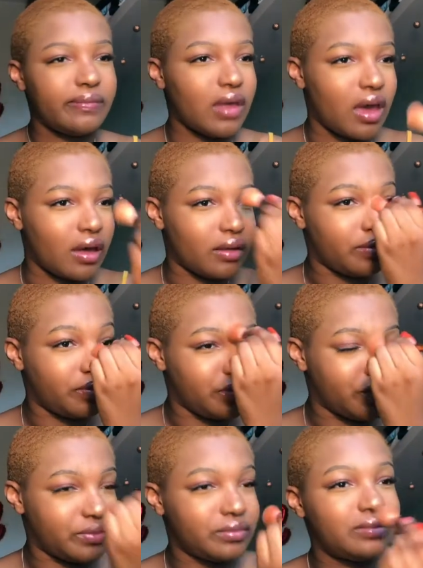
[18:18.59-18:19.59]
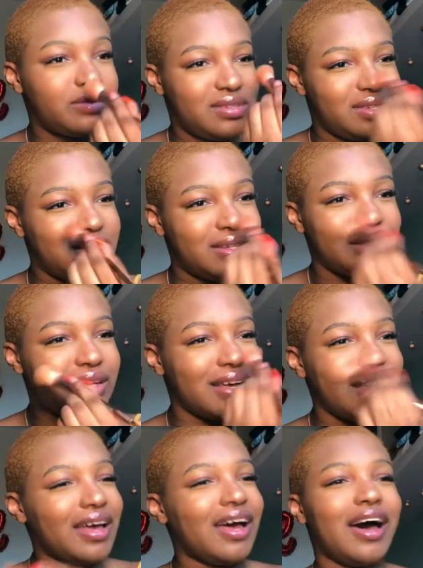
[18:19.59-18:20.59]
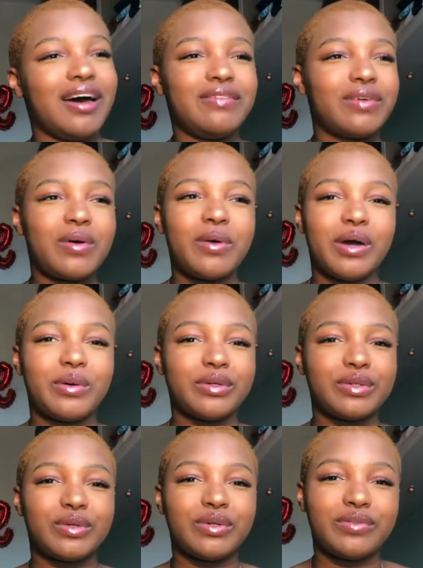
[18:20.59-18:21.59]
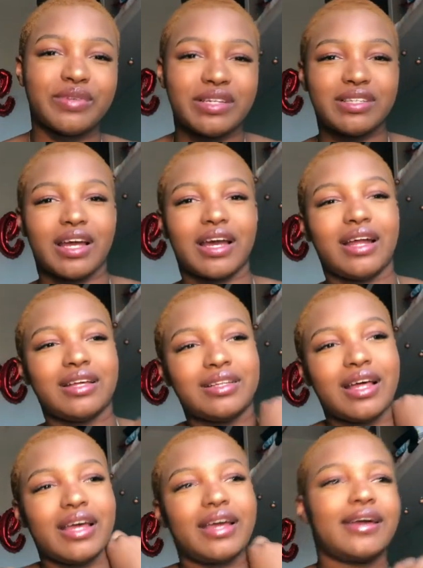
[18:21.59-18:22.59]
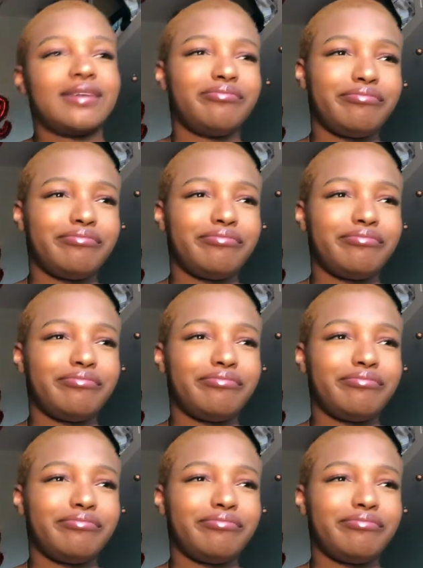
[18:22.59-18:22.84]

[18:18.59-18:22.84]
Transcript: Yeah, I forgot what it was called for a second. I was like,